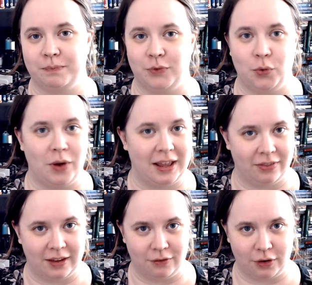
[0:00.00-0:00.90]
to
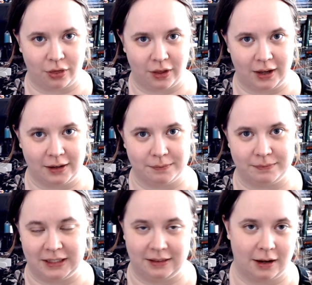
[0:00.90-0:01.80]
end everything
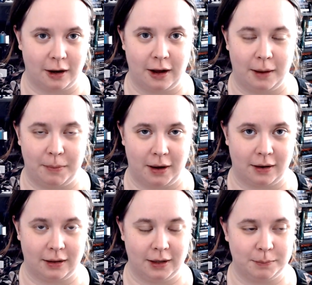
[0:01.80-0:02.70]
in the
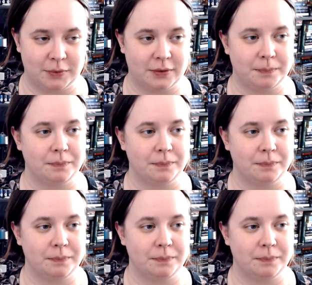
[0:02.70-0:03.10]
apocalypse.